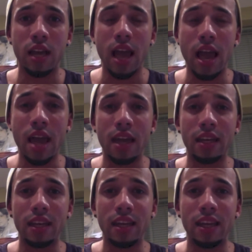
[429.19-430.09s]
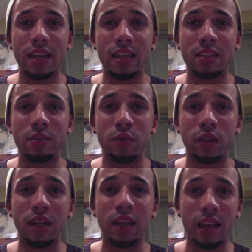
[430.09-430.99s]
and it is
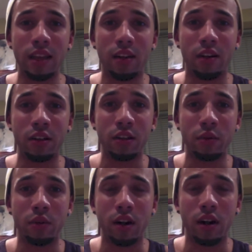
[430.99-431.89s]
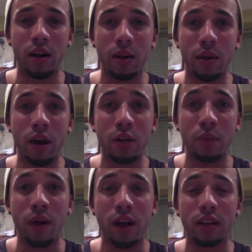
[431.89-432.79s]
really light on your
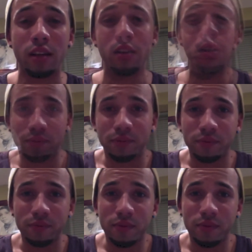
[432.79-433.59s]
pocket and on your wallet.